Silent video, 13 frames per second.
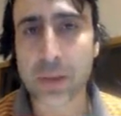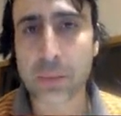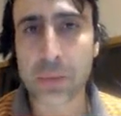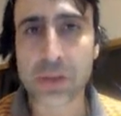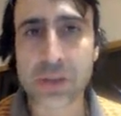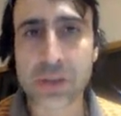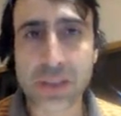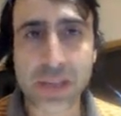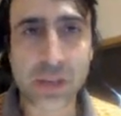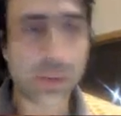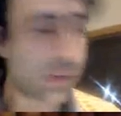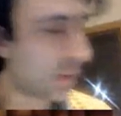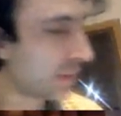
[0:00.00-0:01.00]
because now
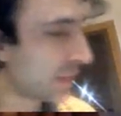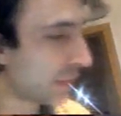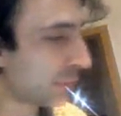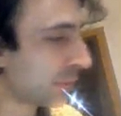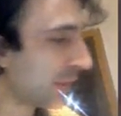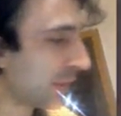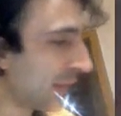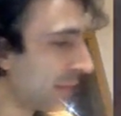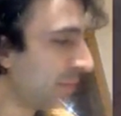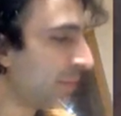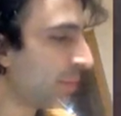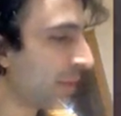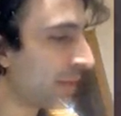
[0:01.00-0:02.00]
we're saying, well, how
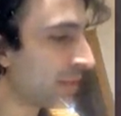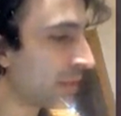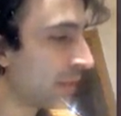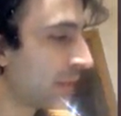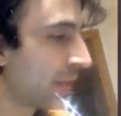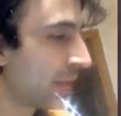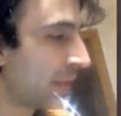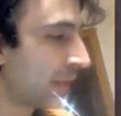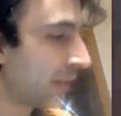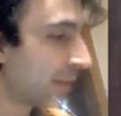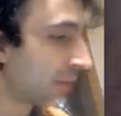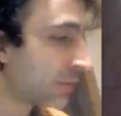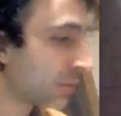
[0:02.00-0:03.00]
many ways
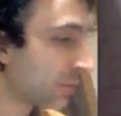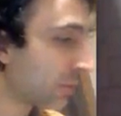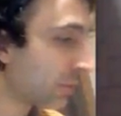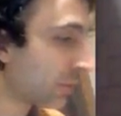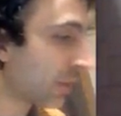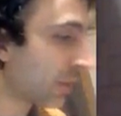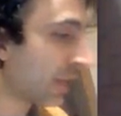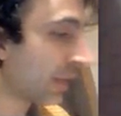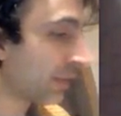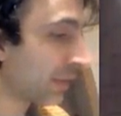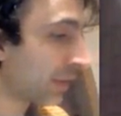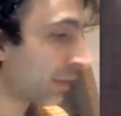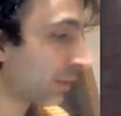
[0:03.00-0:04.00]
are
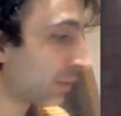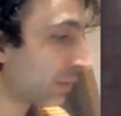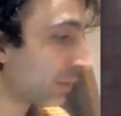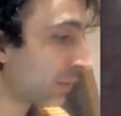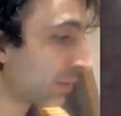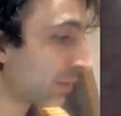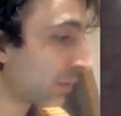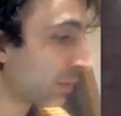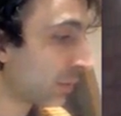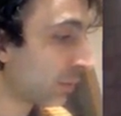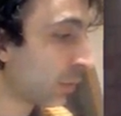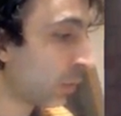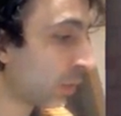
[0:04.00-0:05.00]
there
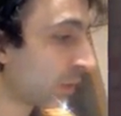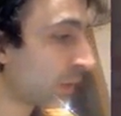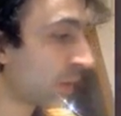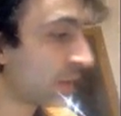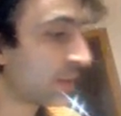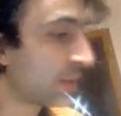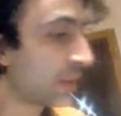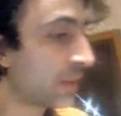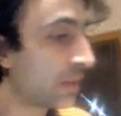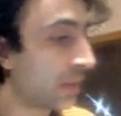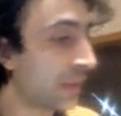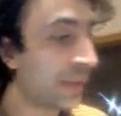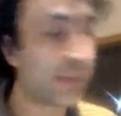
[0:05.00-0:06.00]
of organising
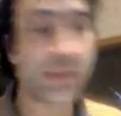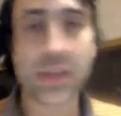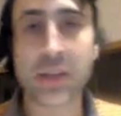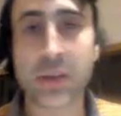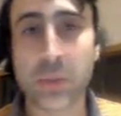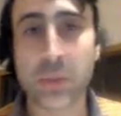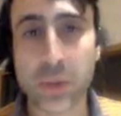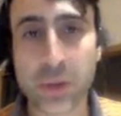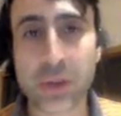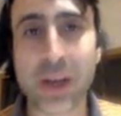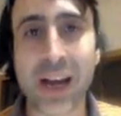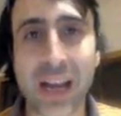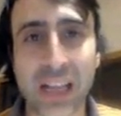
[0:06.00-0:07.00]
the letters in the
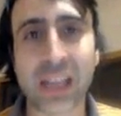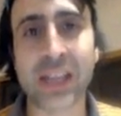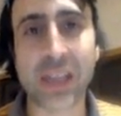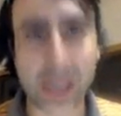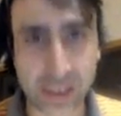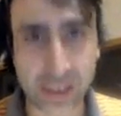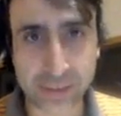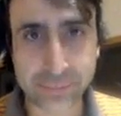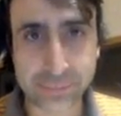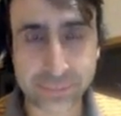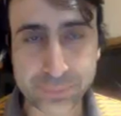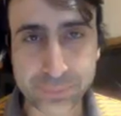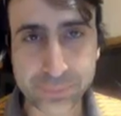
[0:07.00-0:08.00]
word Ulladulla?
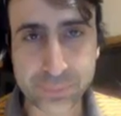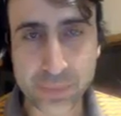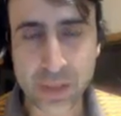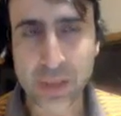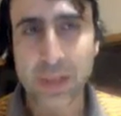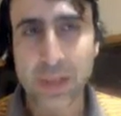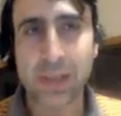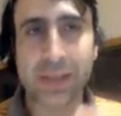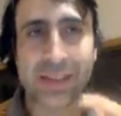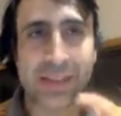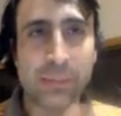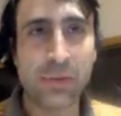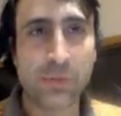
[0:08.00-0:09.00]

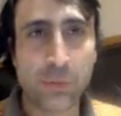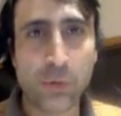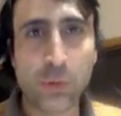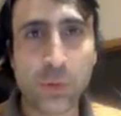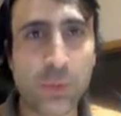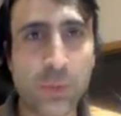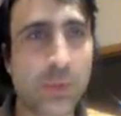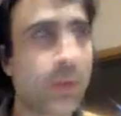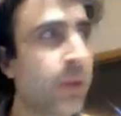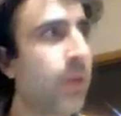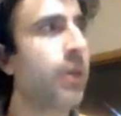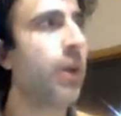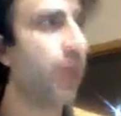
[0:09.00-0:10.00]
Now before we would have
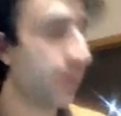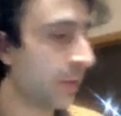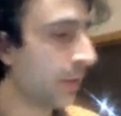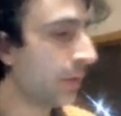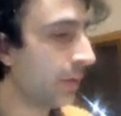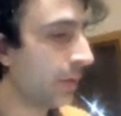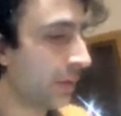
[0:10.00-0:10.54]
gone, oh yeah,